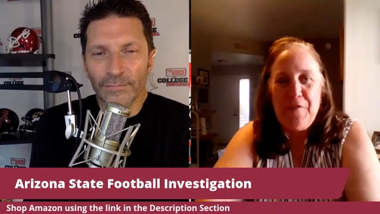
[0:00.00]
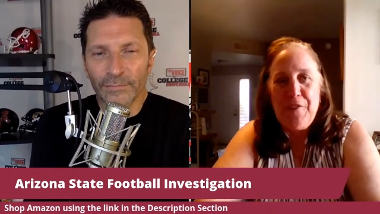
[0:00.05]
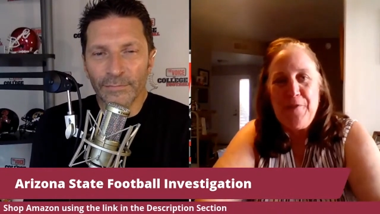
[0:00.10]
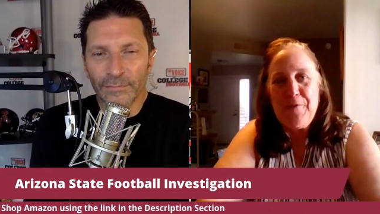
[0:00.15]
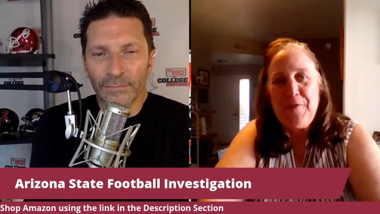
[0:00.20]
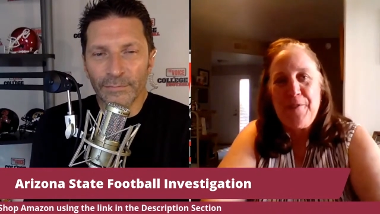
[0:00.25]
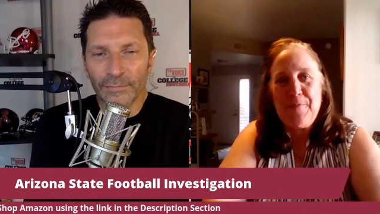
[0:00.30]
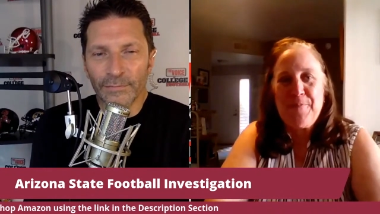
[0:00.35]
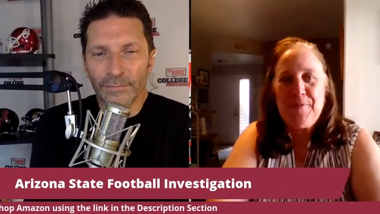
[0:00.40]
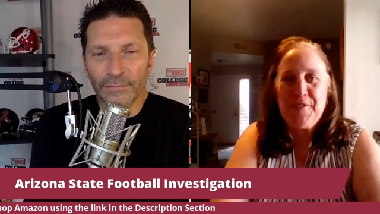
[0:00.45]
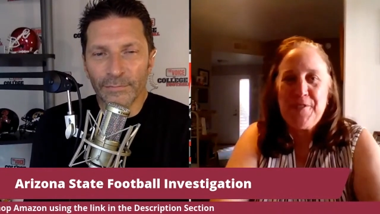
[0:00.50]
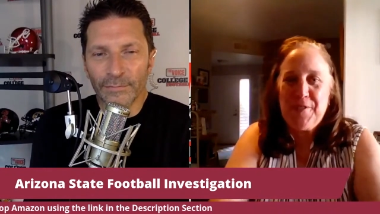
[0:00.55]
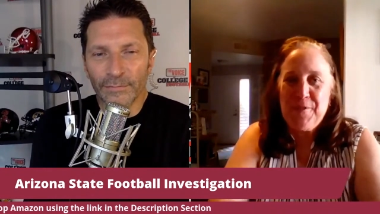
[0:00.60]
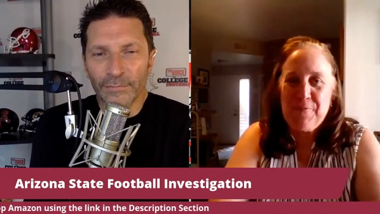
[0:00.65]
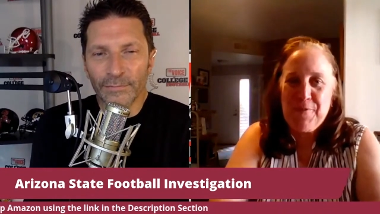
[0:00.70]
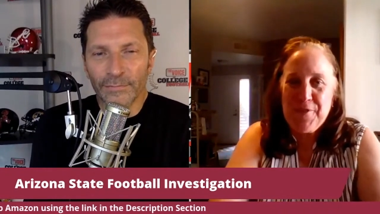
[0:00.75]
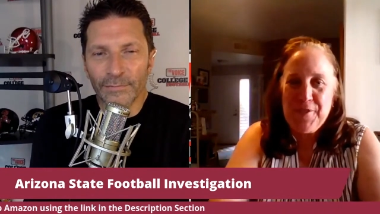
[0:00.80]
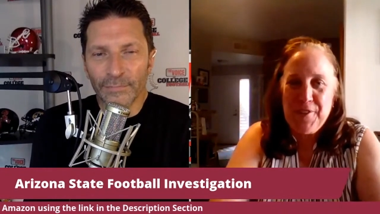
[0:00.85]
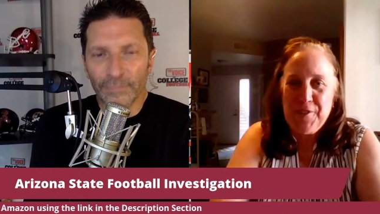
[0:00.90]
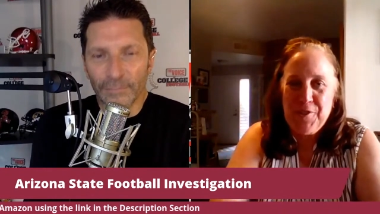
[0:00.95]
Speaker 1: even
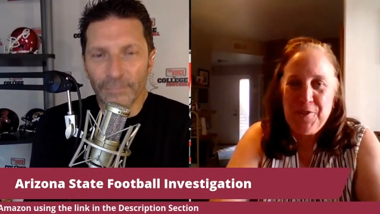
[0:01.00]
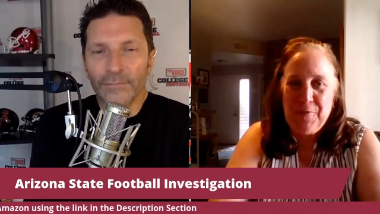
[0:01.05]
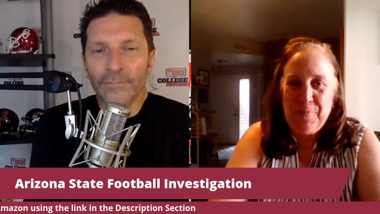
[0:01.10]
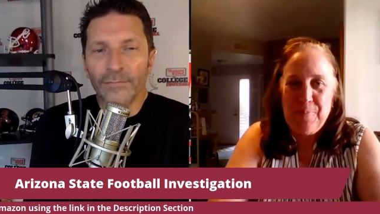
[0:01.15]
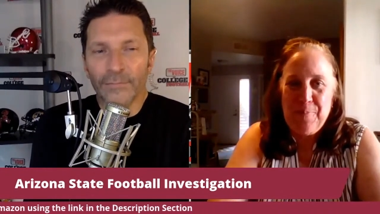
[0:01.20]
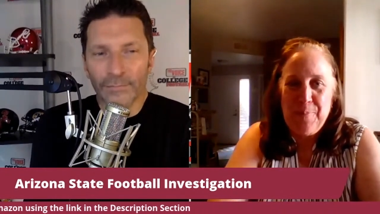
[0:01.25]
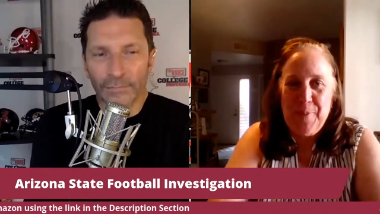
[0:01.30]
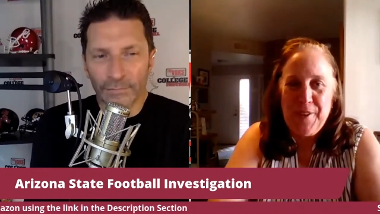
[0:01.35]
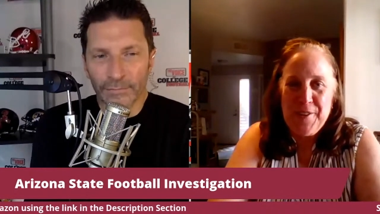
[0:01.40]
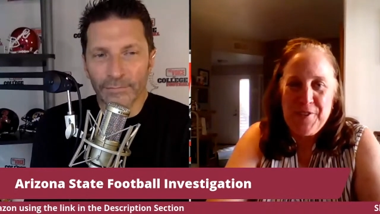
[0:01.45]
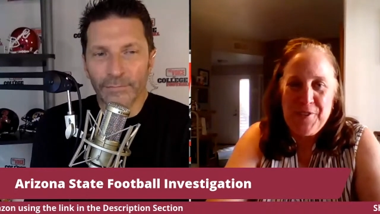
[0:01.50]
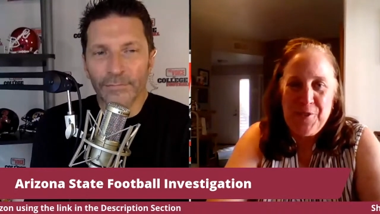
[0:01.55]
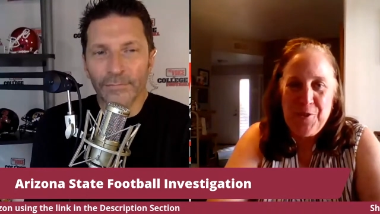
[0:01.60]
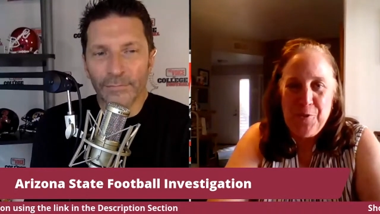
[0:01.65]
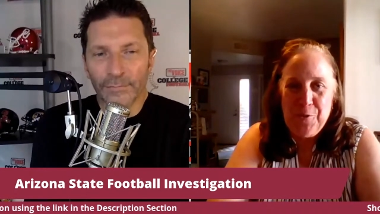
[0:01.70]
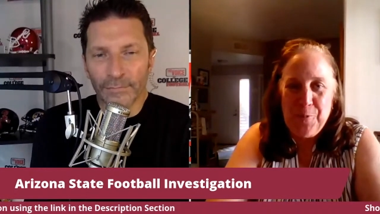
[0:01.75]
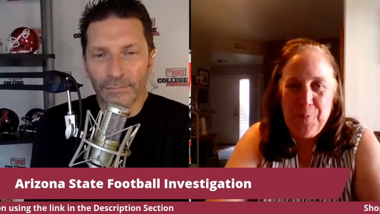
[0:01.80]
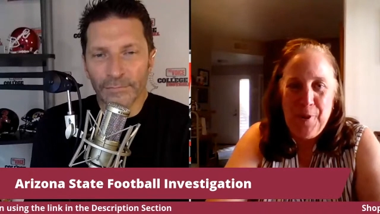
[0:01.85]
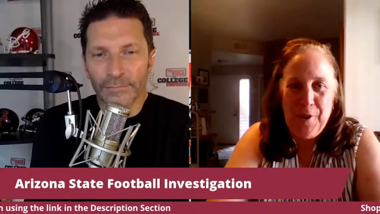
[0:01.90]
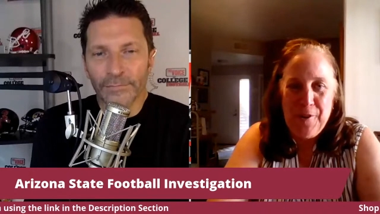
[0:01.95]
since it was such a
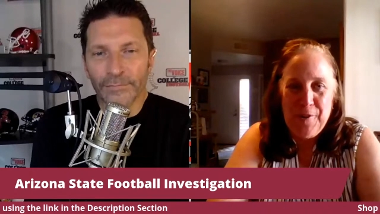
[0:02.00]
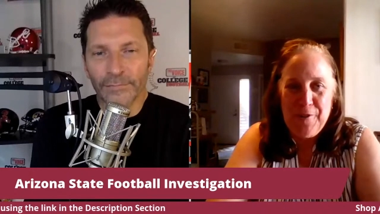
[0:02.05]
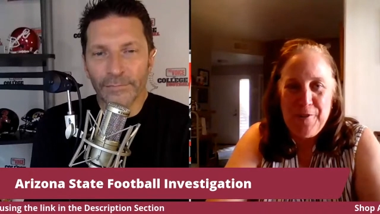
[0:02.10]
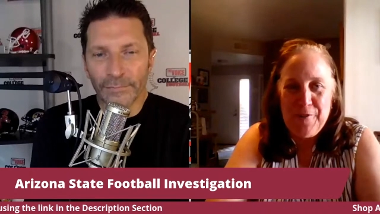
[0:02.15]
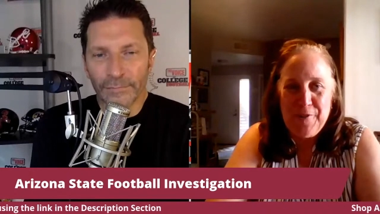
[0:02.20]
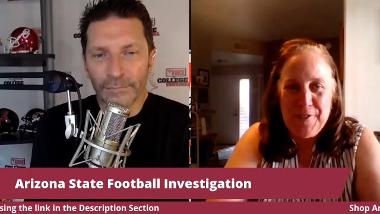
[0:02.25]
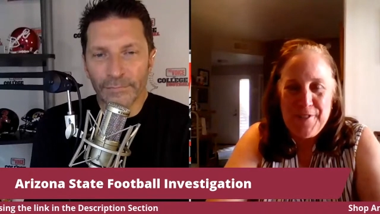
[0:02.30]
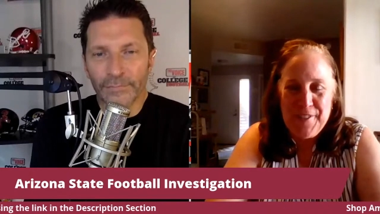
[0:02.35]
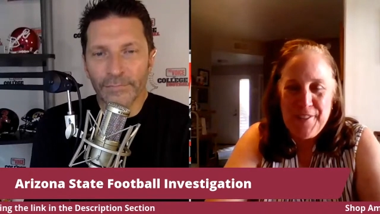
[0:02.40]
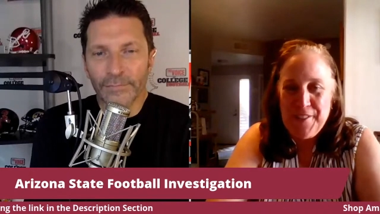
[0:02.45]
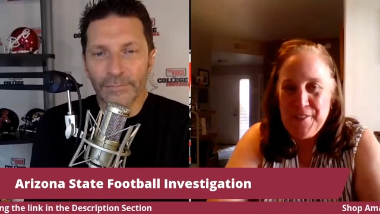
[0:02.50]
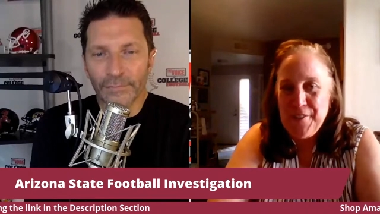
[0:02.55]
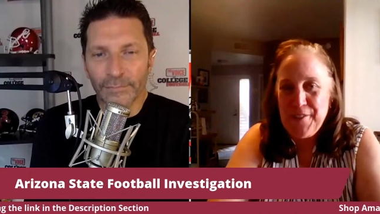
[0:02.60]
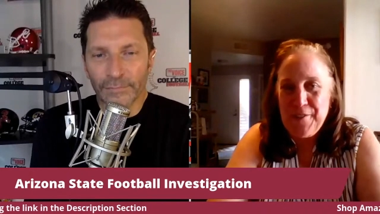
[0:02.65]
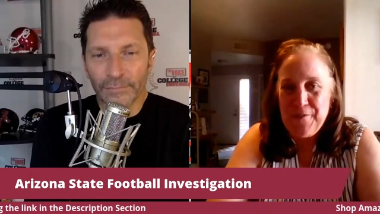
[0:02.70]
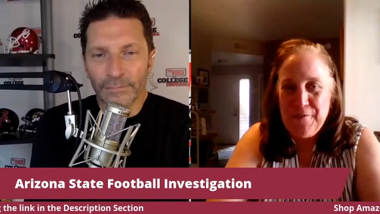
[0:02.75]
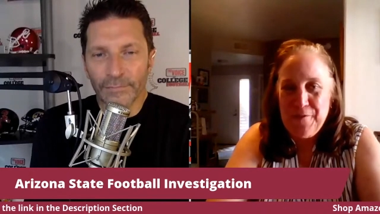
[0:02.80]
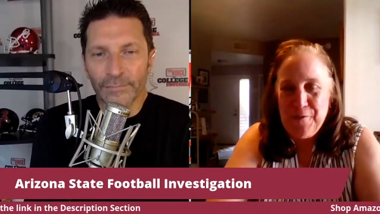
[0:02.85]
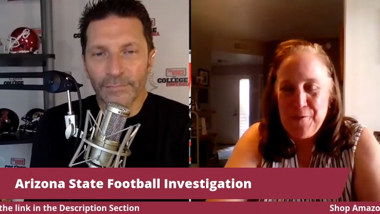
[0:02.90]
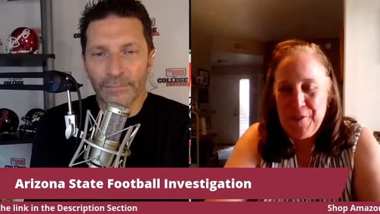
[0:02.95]
minuscule part of the
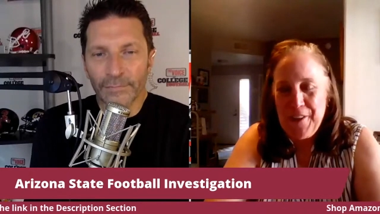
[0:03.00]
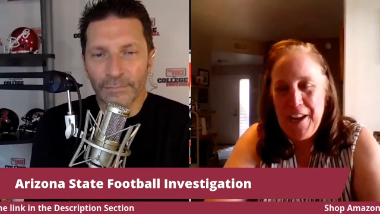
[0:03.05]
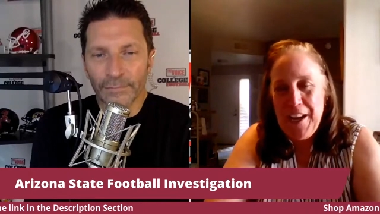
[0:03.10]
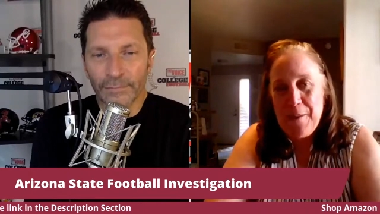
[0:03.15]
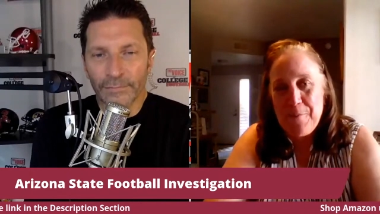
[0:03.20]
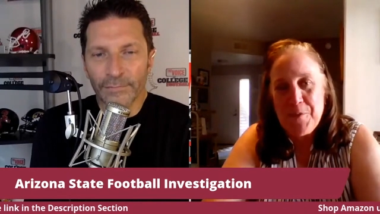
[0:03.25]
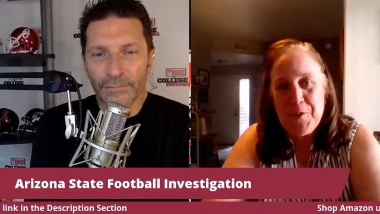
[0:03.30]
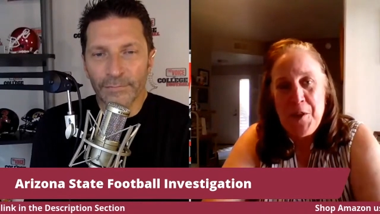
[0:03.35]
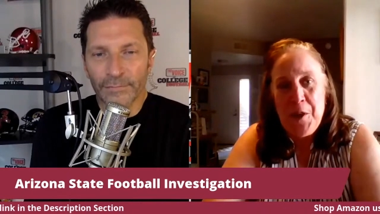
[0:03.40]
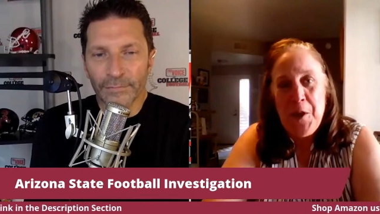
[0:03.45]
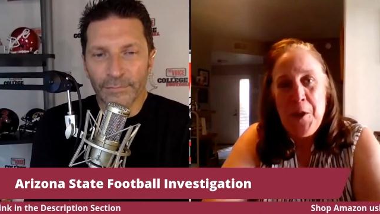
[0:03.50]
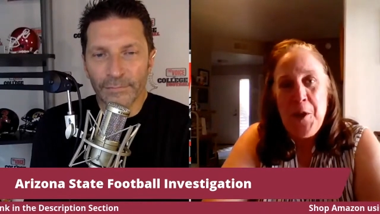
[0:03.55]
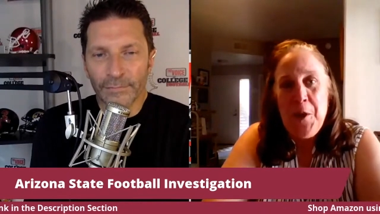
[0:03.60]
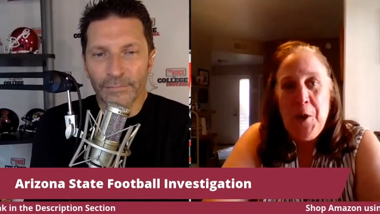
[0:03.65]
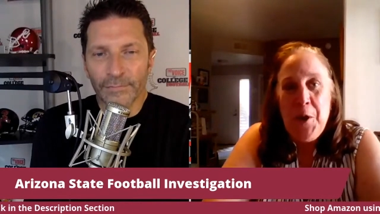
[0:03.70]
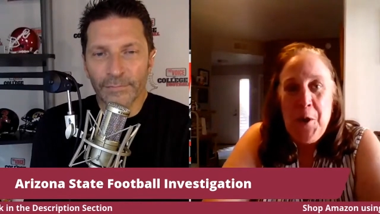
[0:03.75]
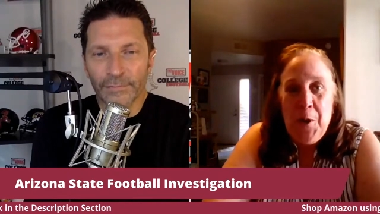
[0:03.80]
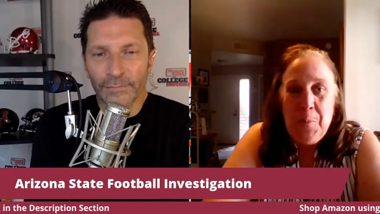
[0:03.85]
season in four games.